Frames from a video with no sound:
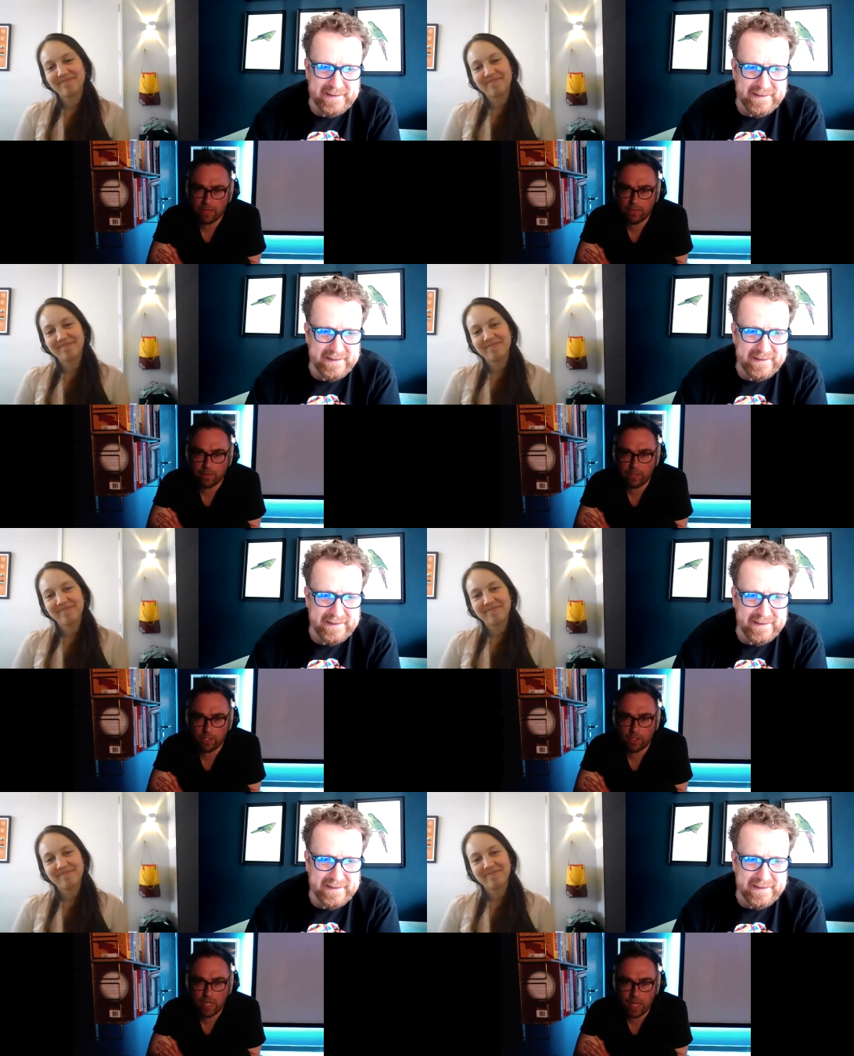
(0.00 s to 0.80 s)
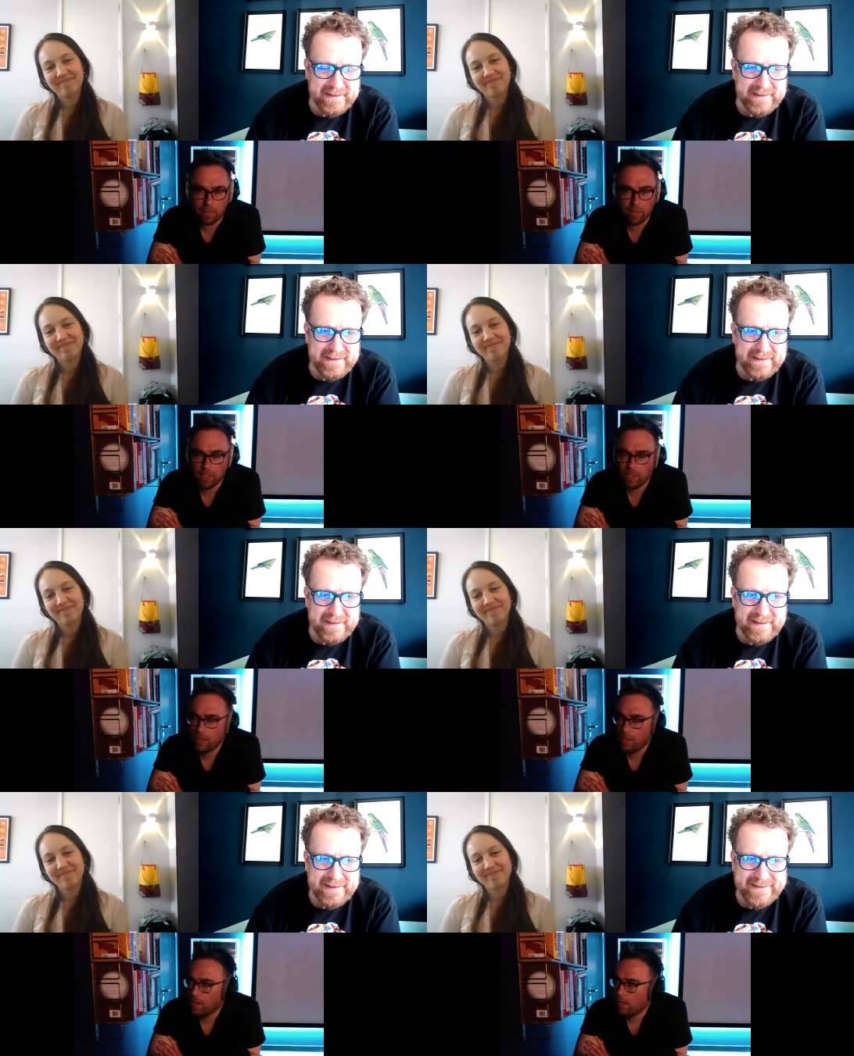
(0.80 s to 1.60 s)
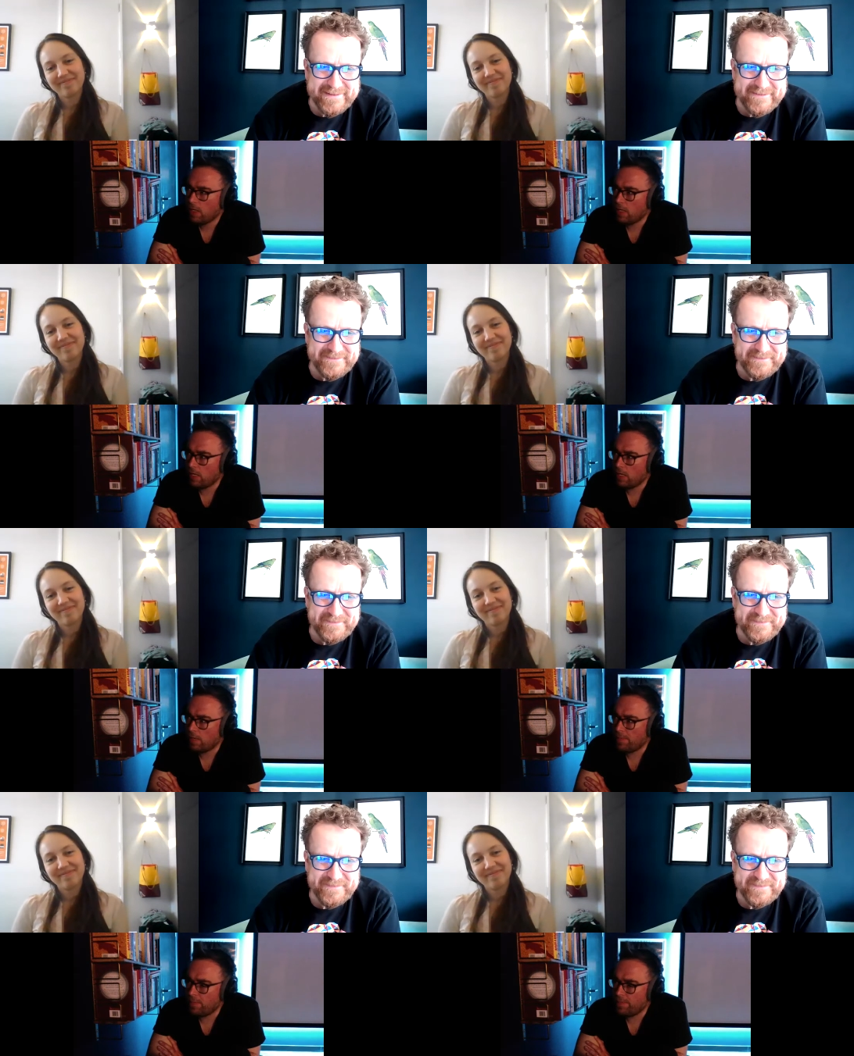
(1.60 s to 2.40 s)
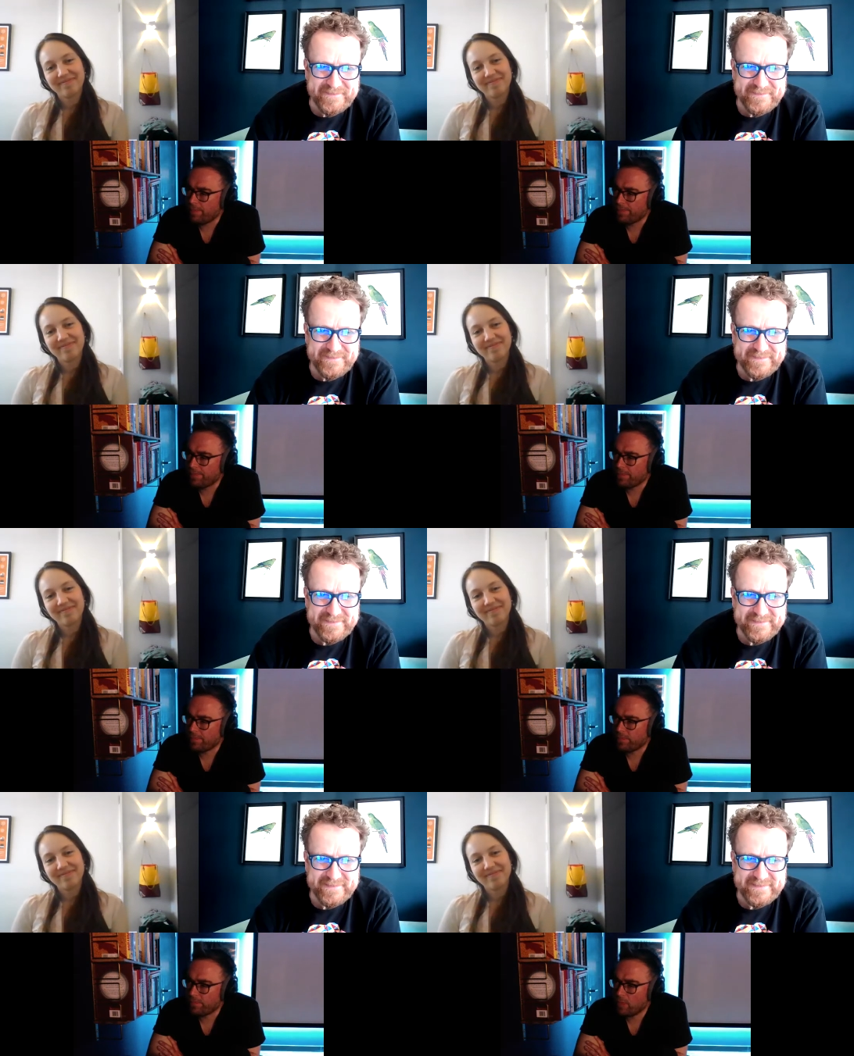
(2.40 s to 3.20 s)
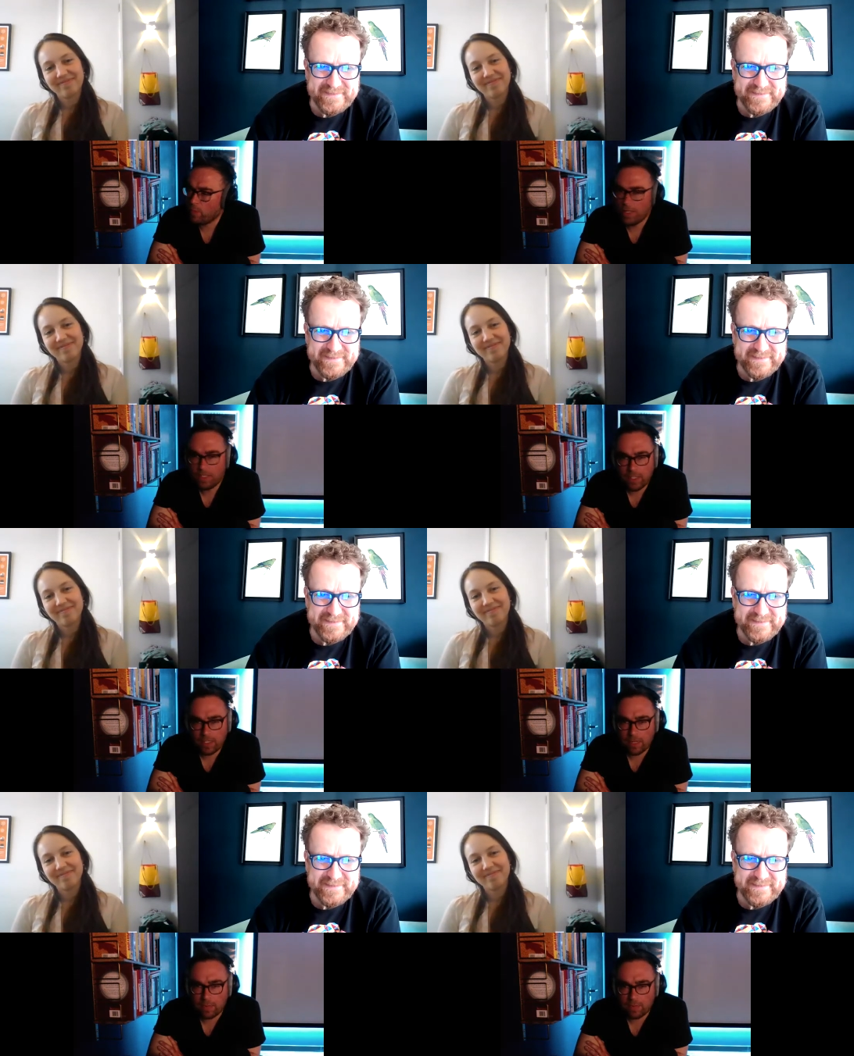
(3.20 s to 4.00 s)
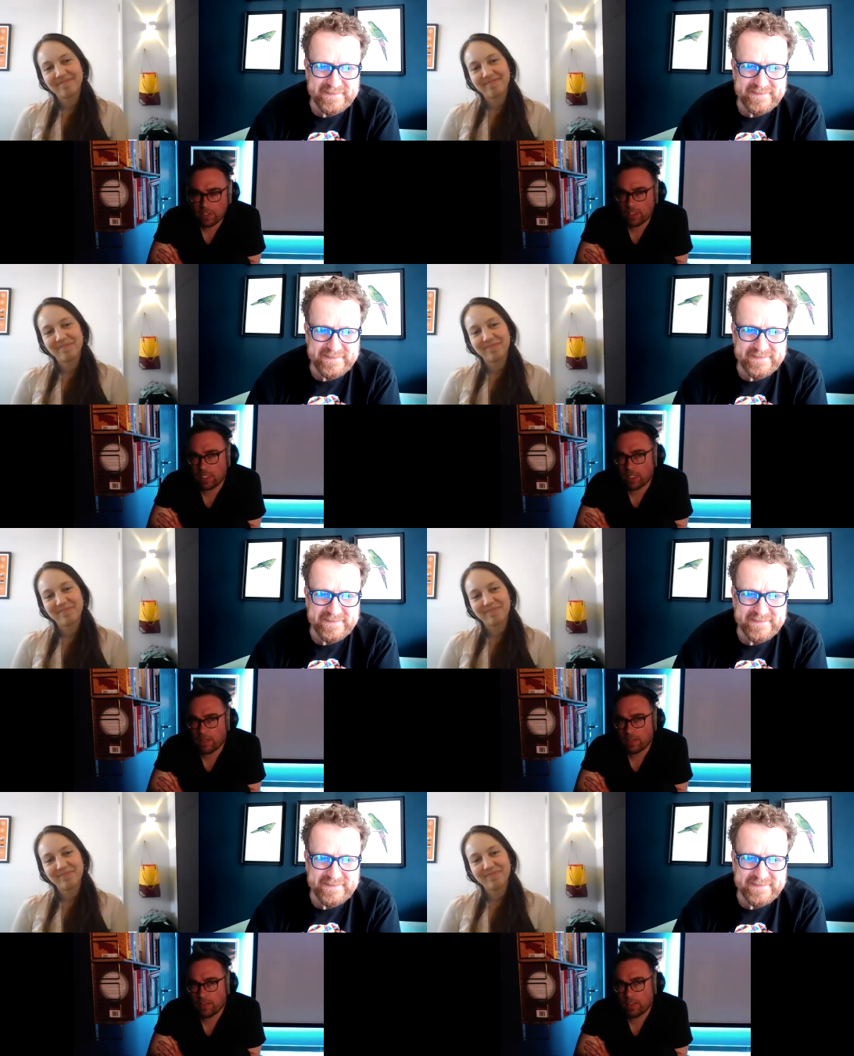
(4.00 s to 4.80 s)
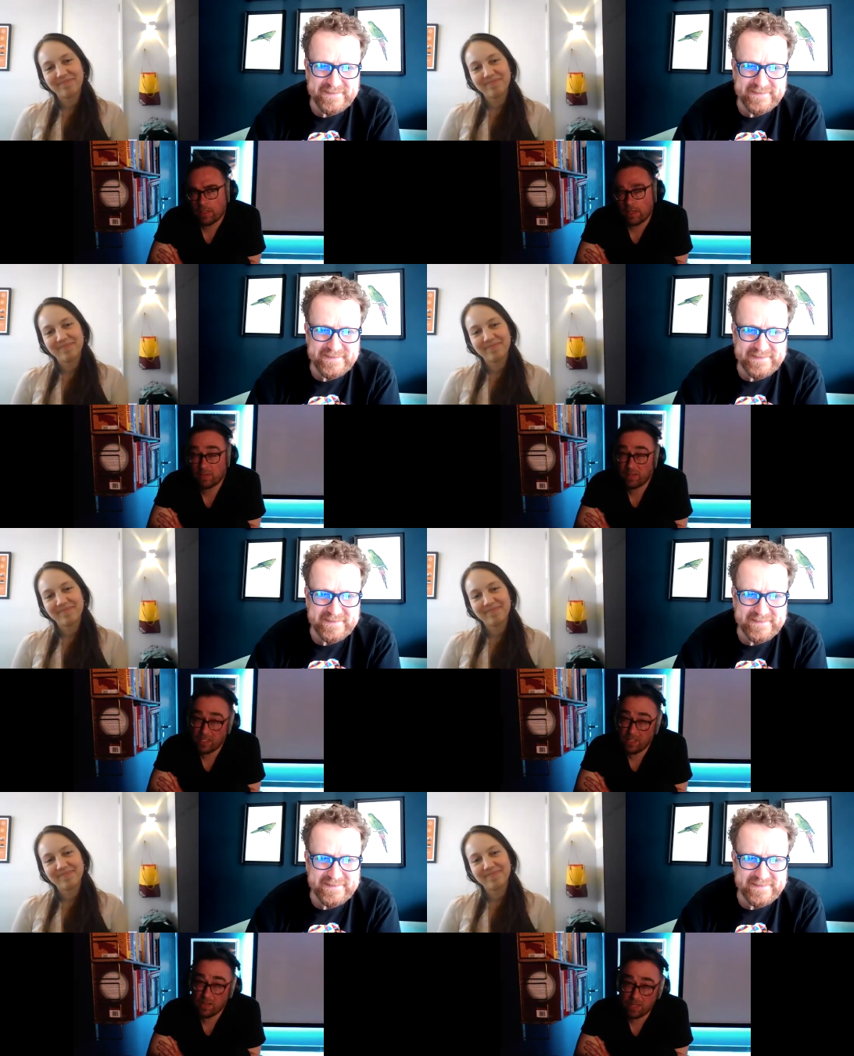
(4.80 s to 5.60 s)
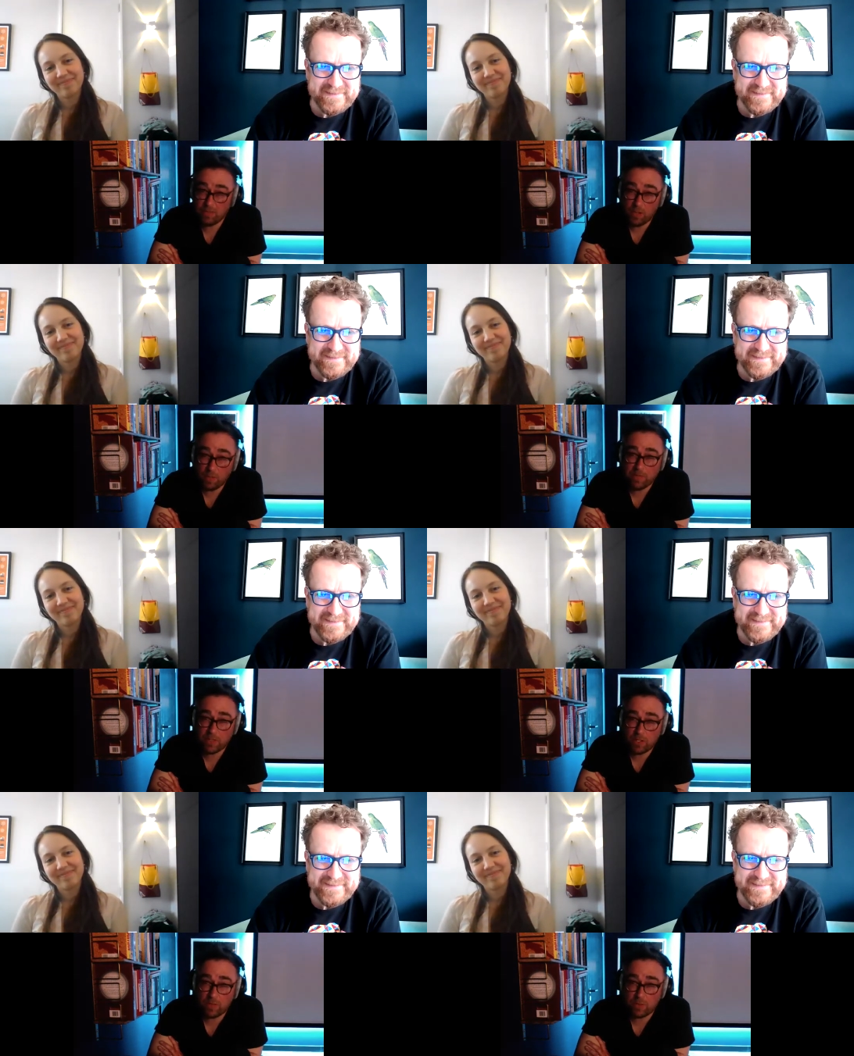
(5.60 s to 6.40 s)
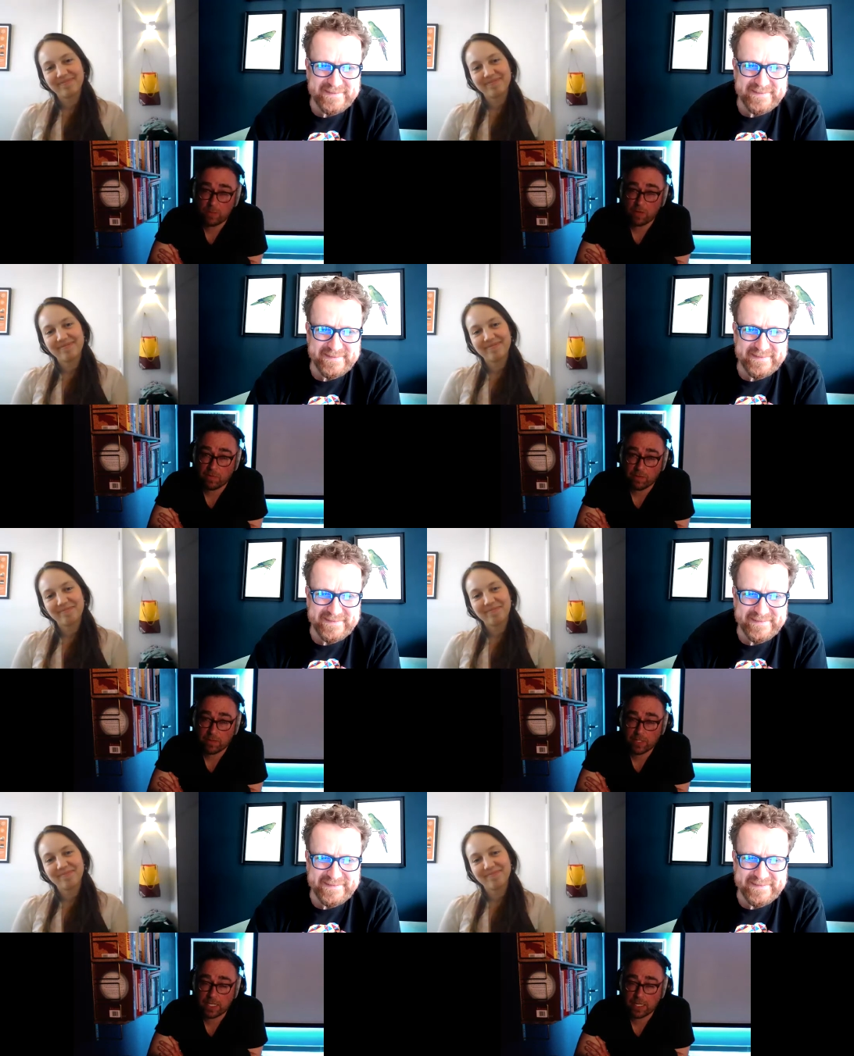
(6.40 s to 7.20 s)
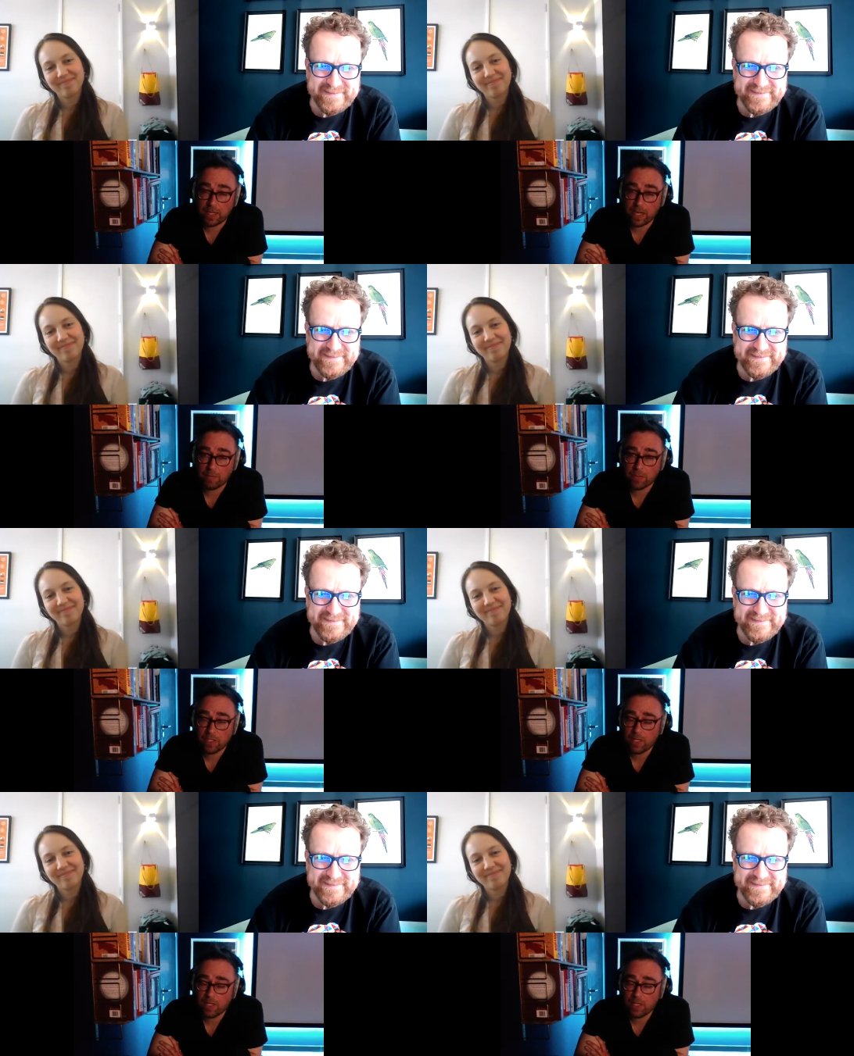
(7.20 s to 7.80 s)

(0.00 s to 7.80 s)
Speaker 1: you a good name. Um, why did I name them such silly characters? names? I know I've got a bit of a soft spot for silly names.